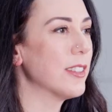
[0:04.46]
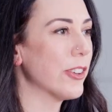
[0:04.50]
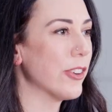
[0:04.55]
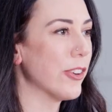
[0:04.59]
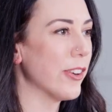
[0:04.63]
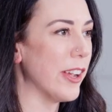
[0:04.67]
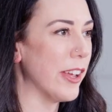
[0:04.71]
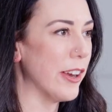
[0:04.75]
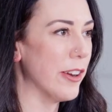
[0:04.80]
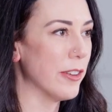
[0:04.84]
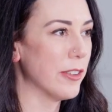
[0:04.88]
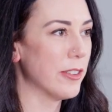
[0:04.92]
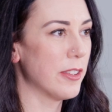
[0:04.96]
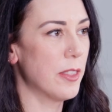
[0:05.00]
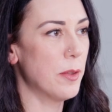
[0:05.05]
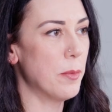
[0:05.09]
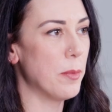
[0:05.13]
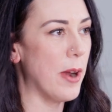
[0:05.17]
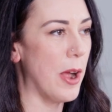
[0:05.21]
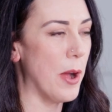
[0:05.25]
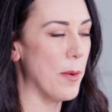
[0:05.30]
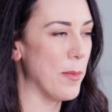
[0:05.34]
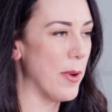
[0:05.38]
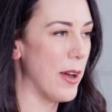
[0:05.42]
the creators of the
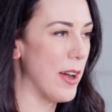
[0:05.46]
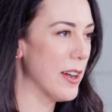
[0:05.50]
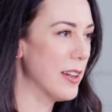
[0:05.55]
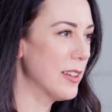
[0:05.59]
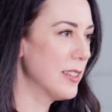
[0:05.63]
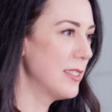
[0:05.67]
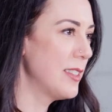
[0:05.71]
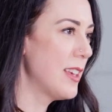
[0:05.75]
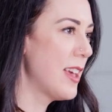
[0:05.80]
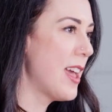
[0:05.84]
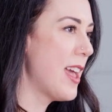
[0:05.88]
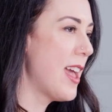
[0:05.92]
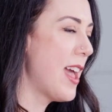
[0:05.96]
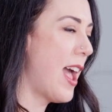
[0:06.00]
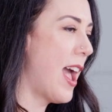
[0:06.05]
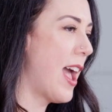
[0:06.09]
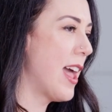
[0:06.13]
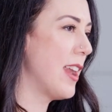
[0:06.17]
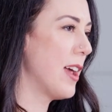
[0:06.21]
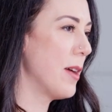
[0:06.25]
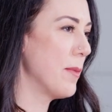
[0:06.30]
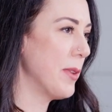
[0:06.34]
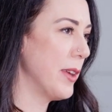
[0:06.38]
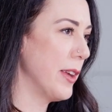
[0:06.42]
Brown Box,
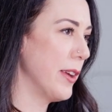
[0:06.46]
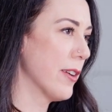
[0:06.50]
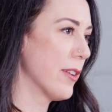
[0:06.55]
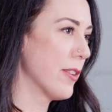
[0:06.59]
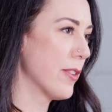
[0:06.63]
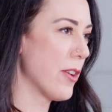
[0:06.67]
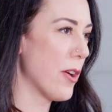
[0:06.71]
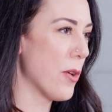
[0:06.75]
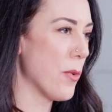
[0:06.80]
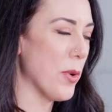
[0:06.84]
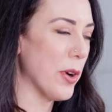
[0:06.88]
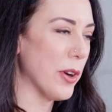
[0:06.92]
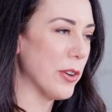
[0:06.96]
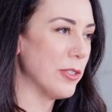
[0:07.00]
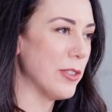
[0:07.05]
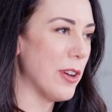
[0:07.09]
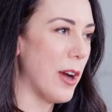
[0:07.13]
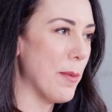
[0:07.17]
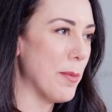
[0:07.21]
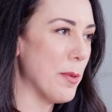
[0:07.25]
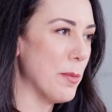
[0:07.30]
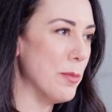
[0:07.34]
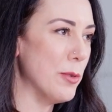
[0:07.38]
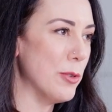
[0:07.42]
and I'm here in our
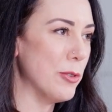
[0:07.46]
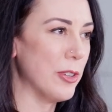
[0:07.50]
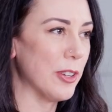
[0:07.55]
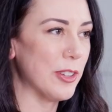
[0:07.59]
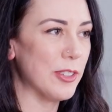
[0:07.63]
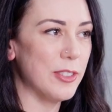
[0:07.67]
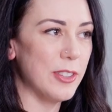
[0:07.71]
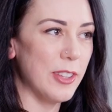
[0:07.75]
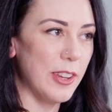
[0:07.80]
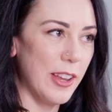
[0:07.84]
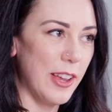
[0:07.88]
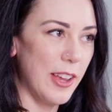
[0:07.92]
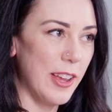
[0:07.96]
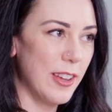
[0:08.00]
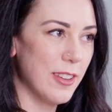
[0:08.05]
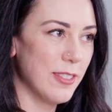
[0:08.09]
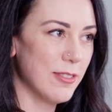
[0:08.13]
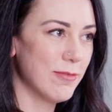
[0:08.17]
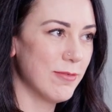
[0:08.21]
workshop in Music City.